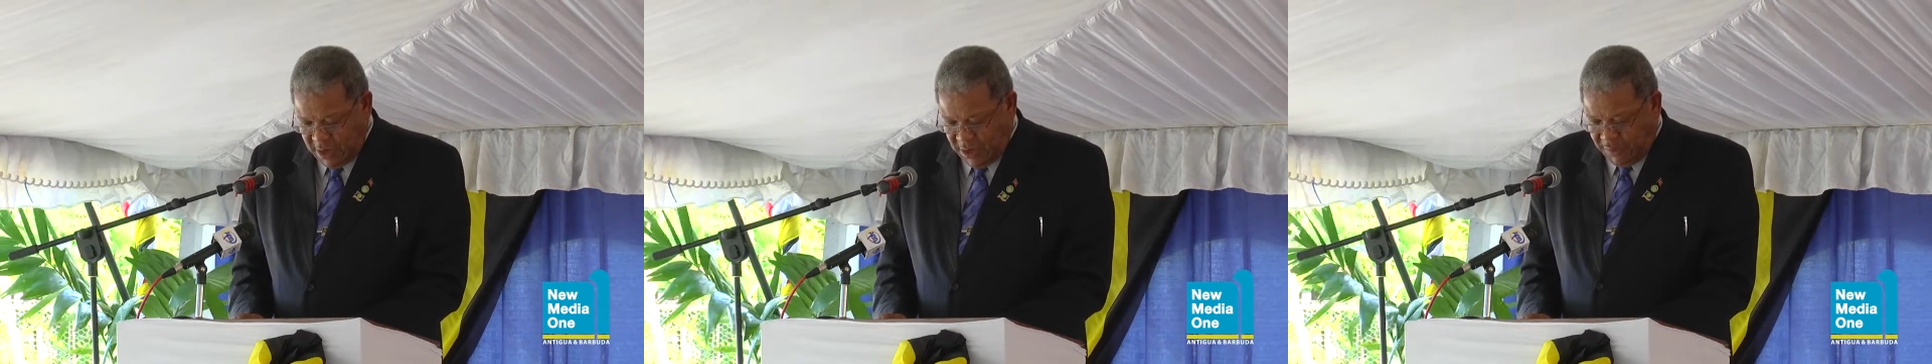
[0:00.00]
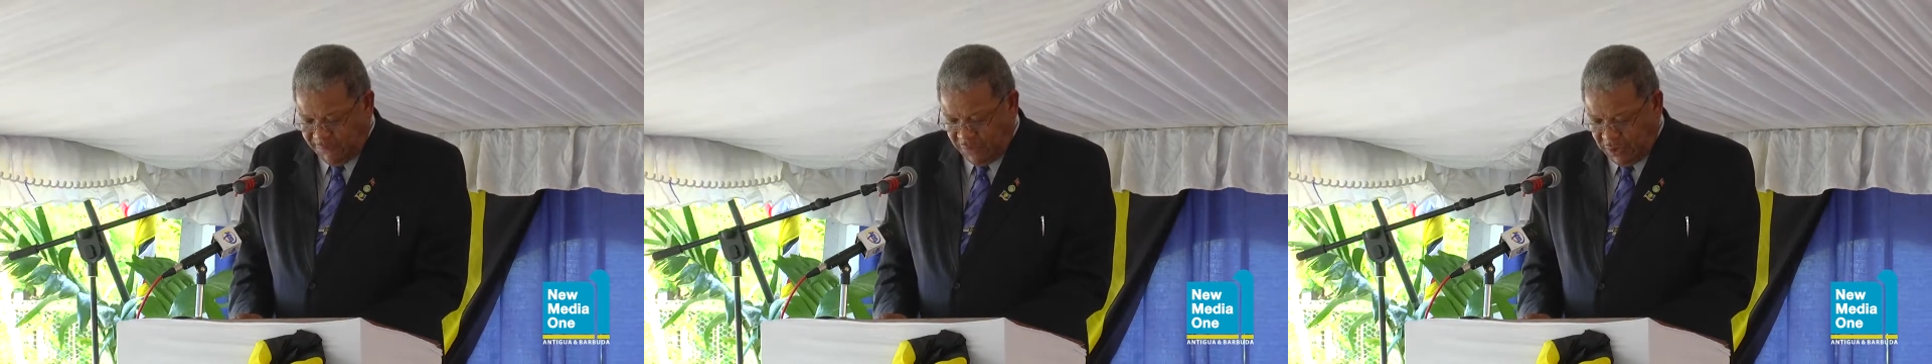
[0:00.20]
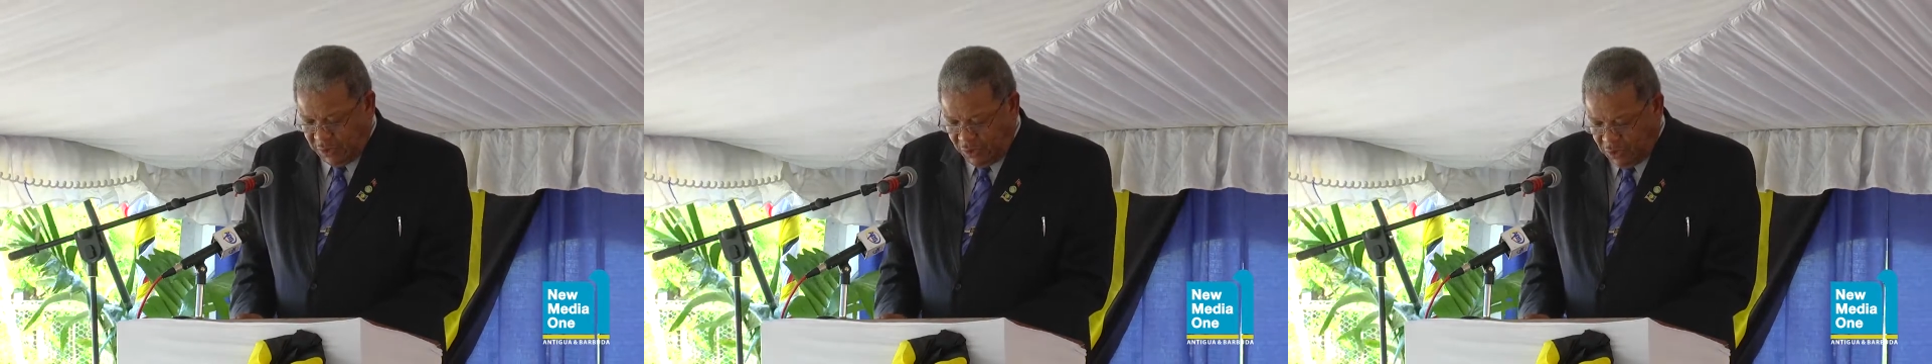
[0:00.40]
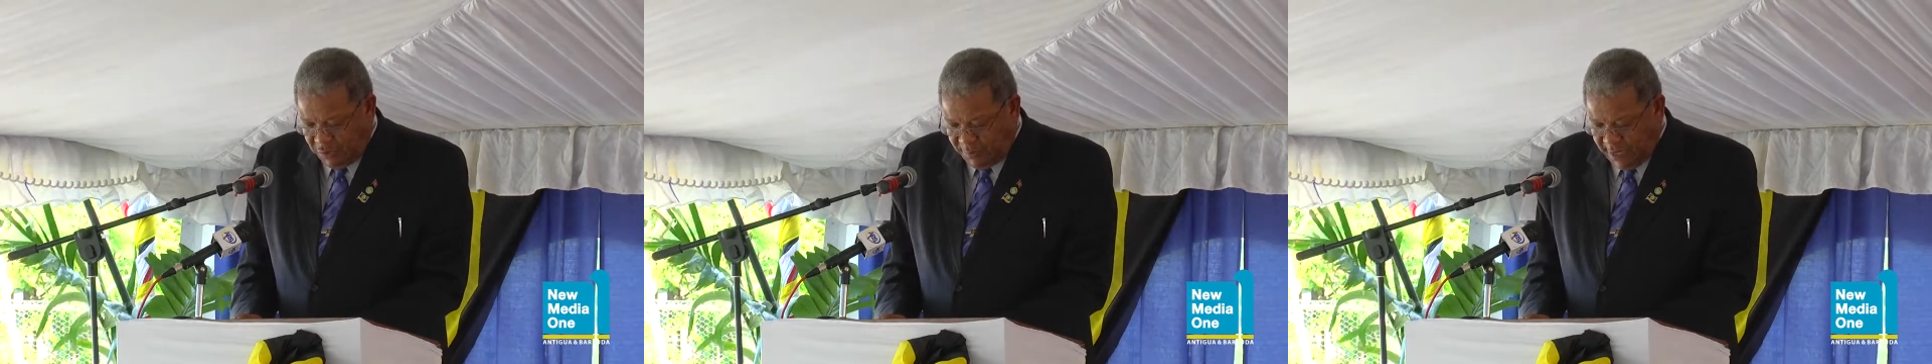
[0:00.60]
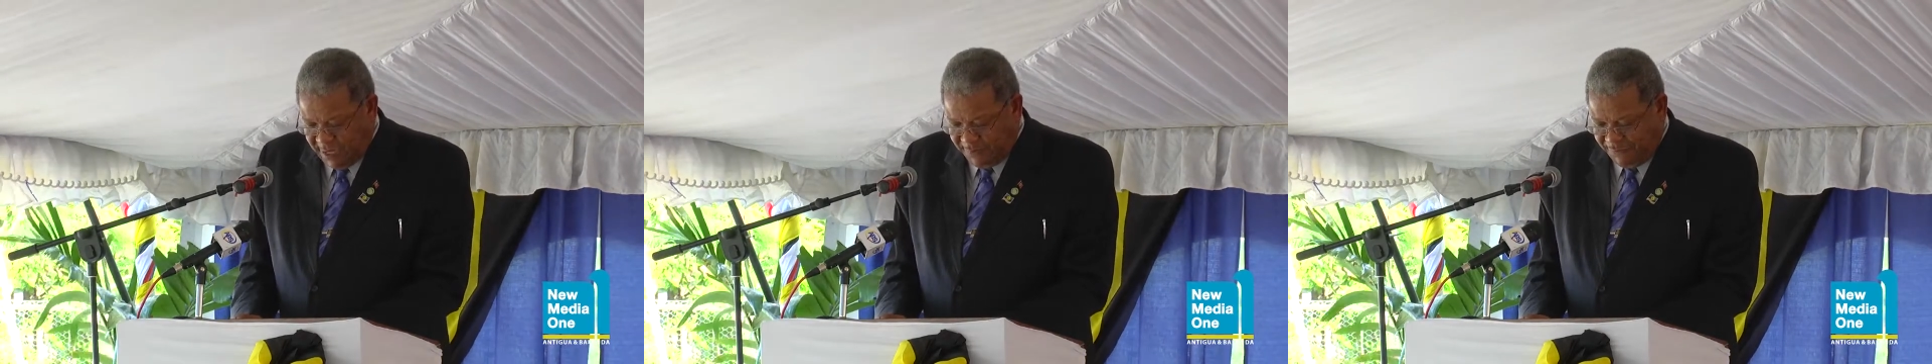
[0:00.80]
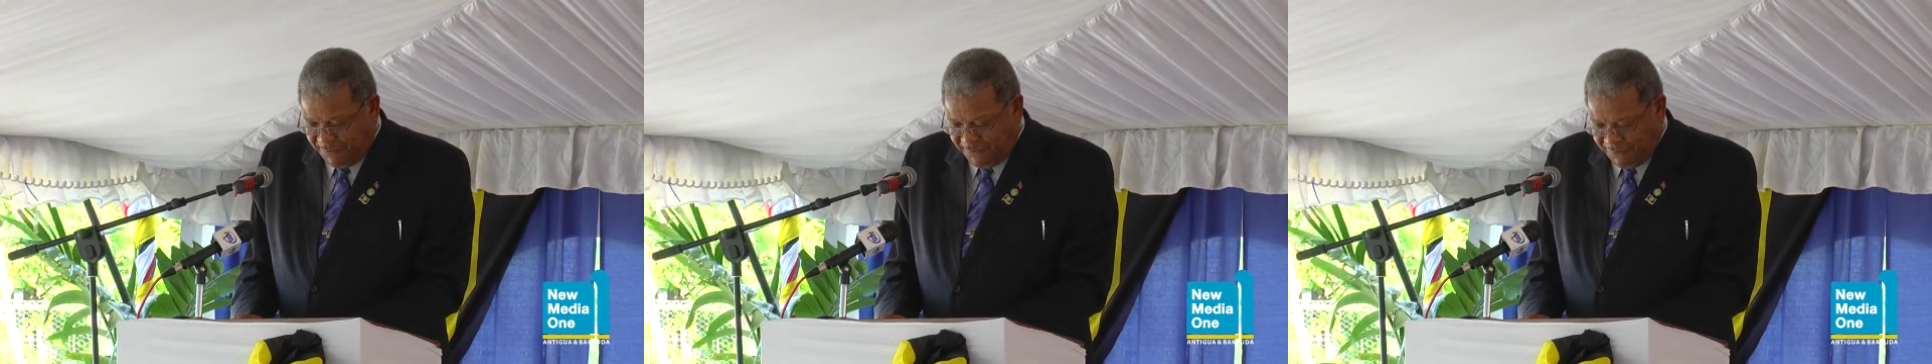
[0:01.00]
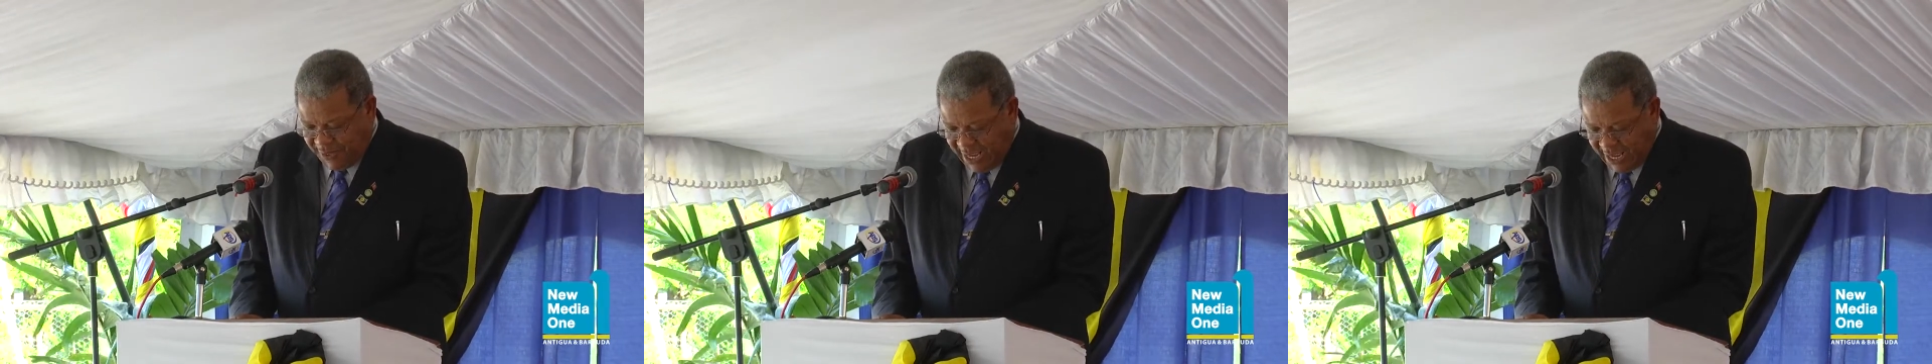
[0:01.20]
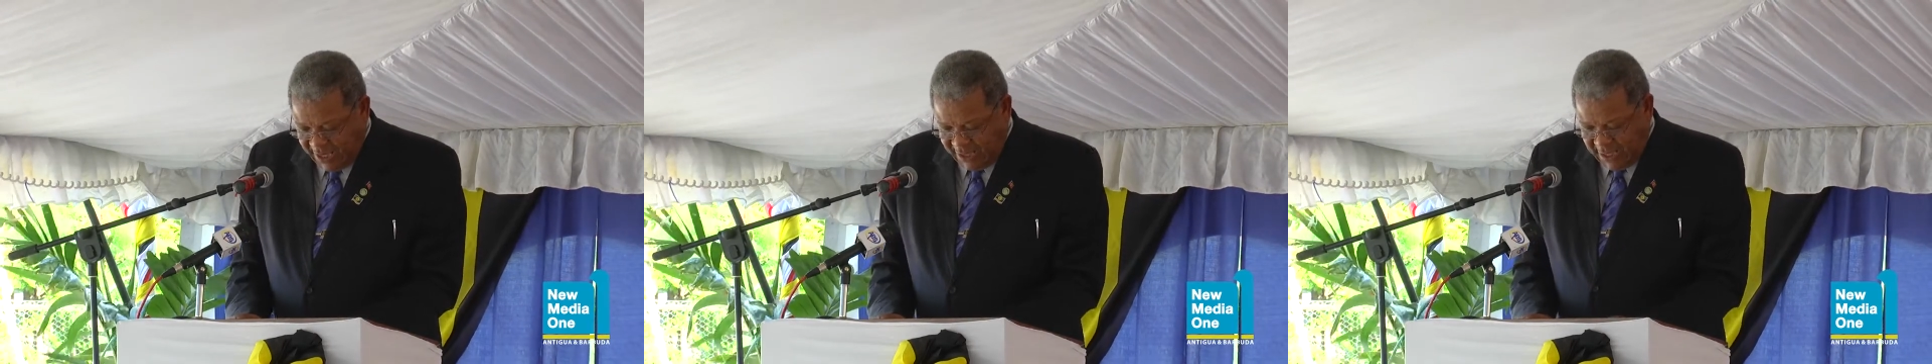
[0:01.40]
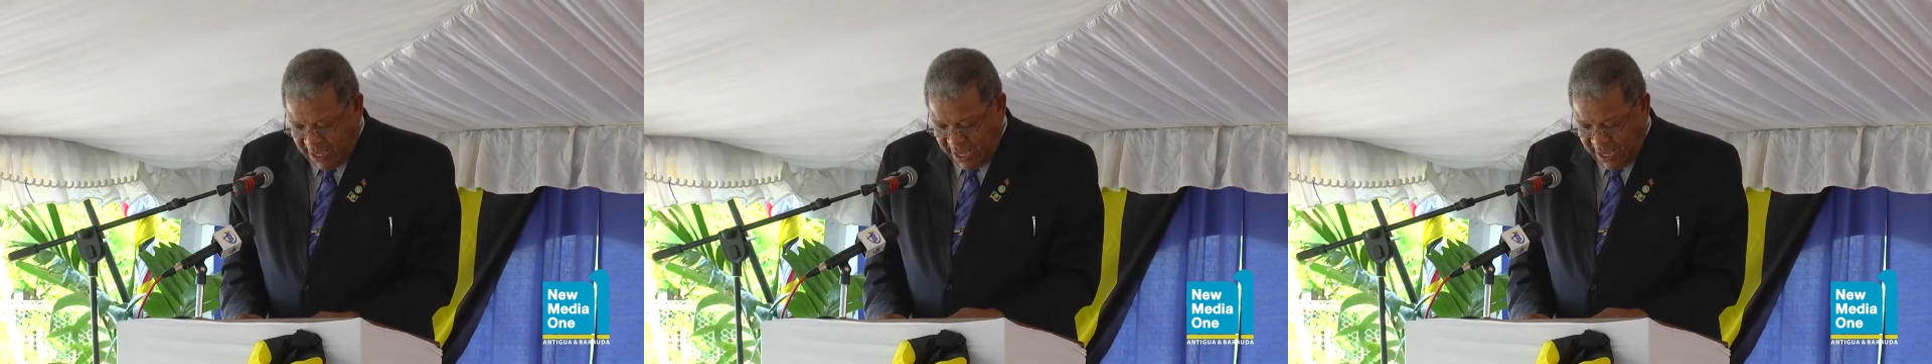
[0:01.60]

of global flag